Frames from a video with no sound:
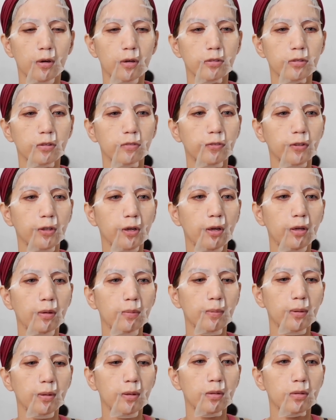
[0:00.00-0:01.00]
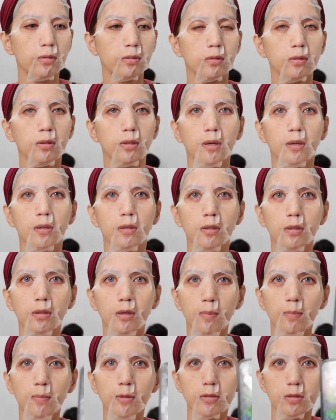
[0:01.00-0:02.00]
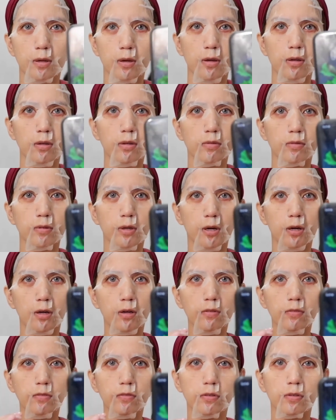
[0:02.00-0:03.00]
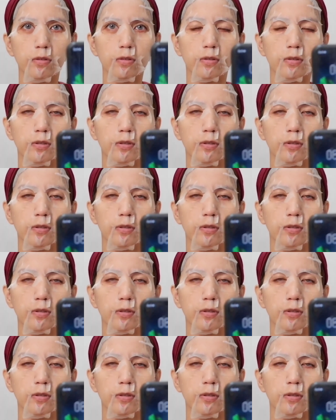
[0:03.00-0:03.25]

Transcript: So, for 8 minutes, oh yeah, the time is 8:12.